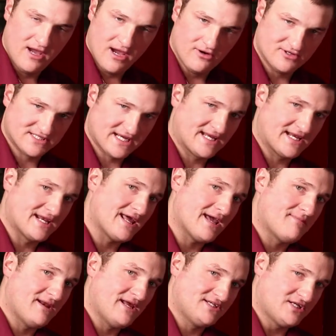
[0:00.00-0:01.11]
outside
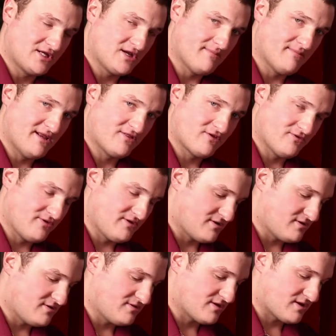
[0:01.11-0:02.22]
contamination come in through
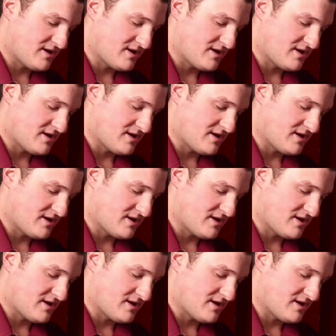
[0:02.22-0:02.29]
the